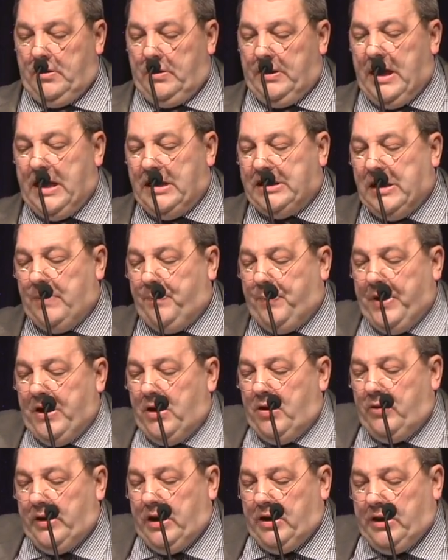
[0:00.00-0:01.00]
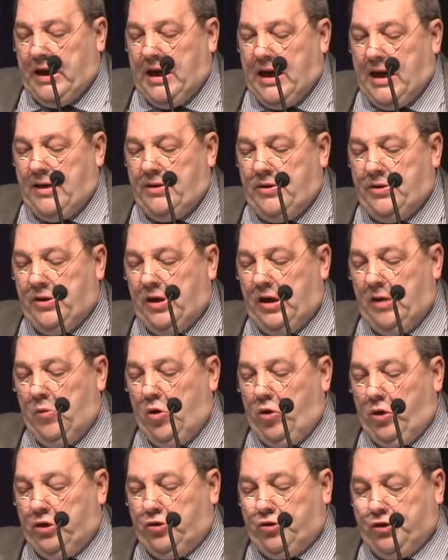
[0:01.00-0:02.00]
The SNP, on the other hand, are
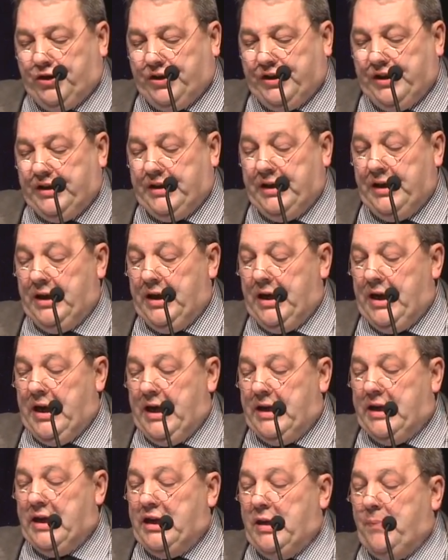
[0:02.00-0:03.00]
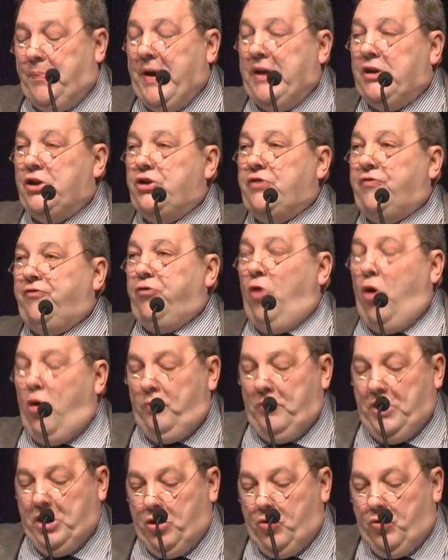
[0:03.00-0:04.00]
more interested in independence
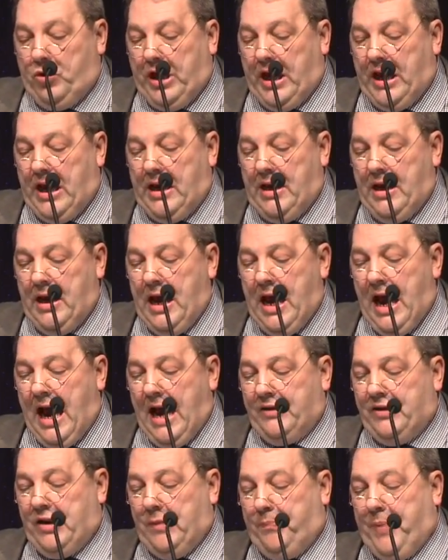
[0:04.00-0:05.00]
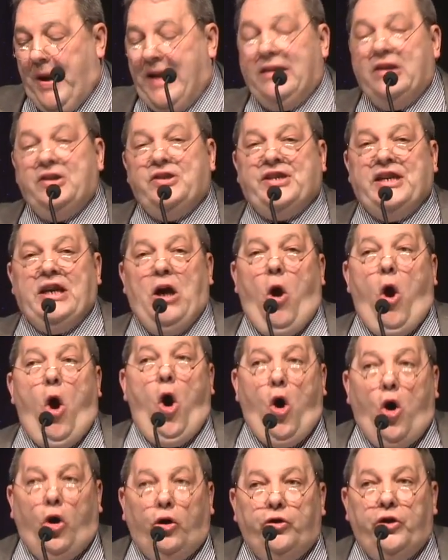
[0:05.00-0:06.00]
from the UK and dependency
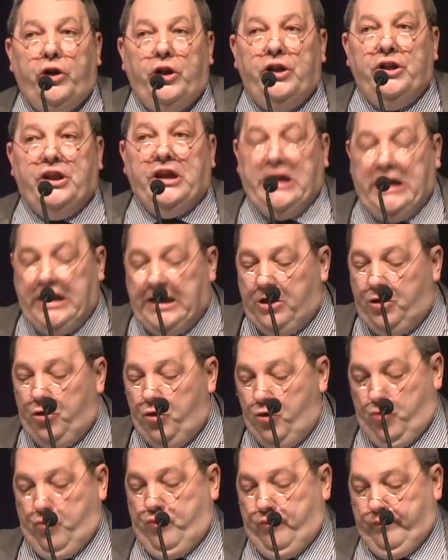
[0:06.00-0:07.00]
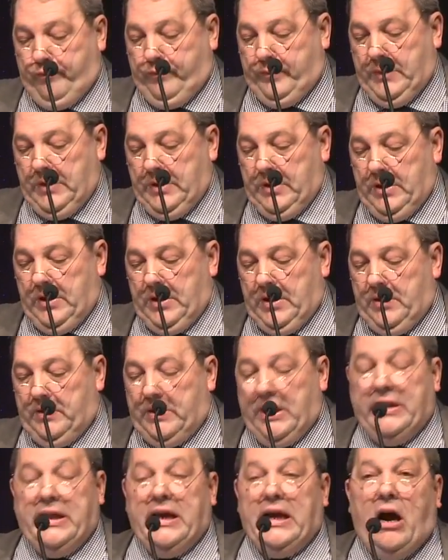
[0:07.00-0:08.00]
on the EU
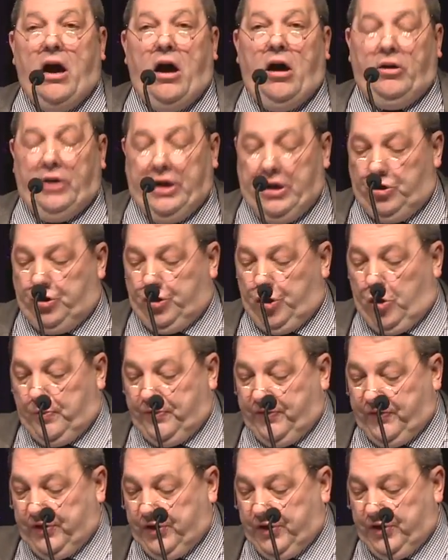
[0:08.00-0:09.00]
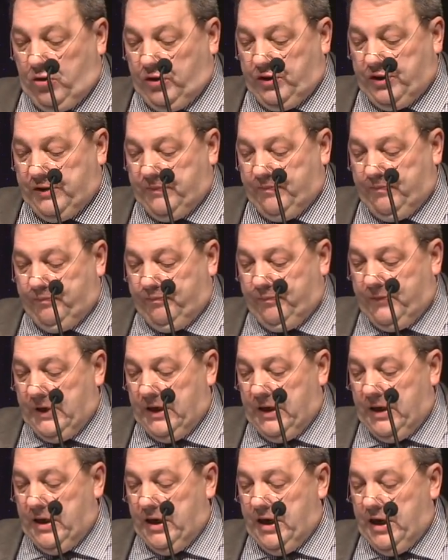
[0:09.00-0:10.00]
than they are in jobs for Scots.
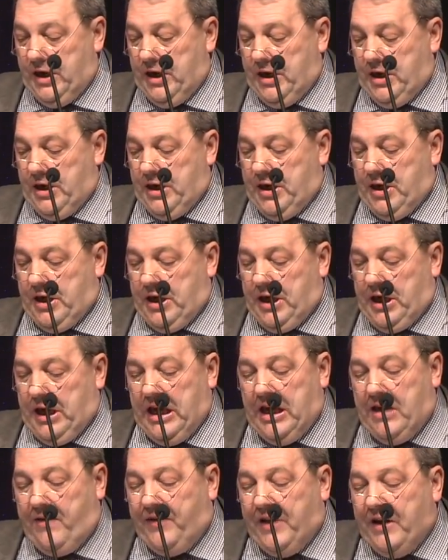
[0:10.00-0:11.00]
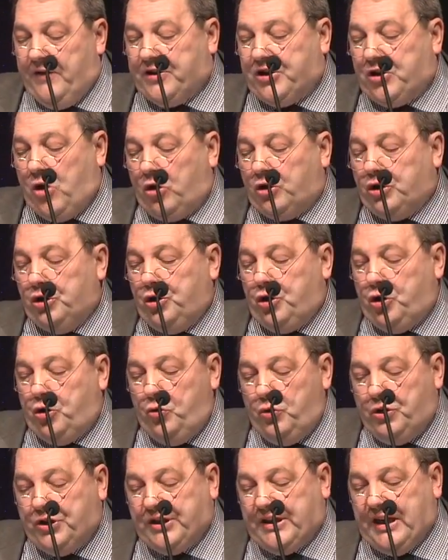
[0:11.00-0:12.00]
Even if Scotland
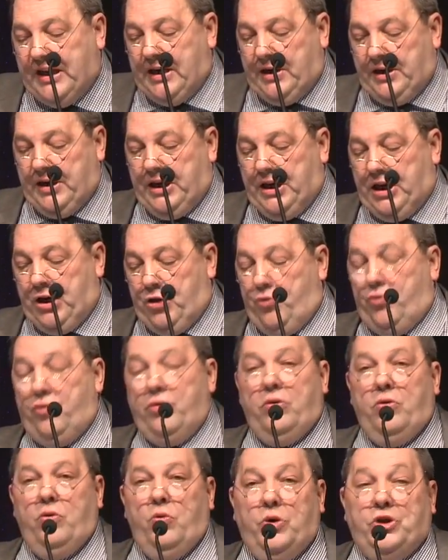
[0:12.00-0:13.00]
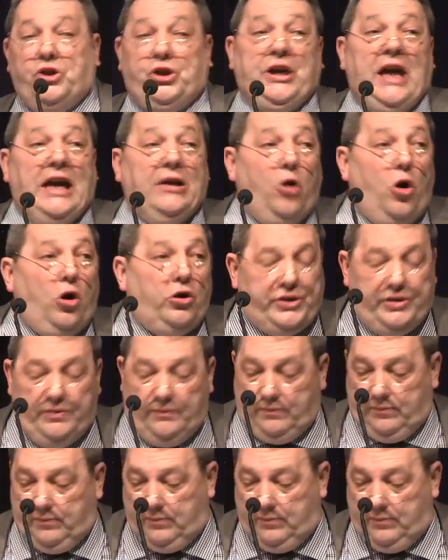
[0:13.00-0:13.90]
could stay in the EU, which it cannot,